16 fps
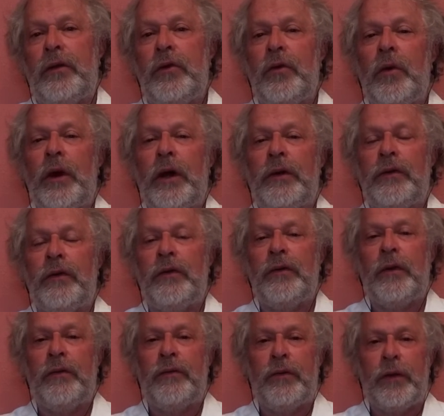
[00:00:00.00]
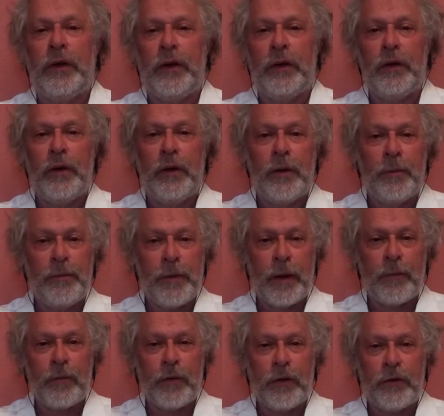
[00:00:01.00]
the nuances of the
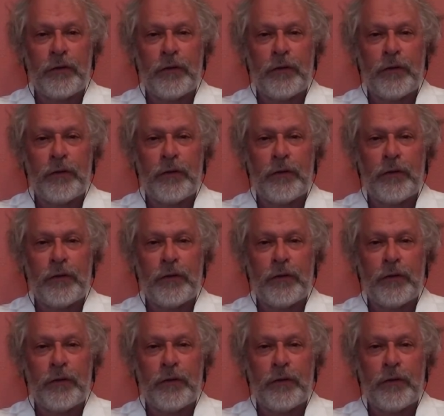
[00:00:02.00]
memory.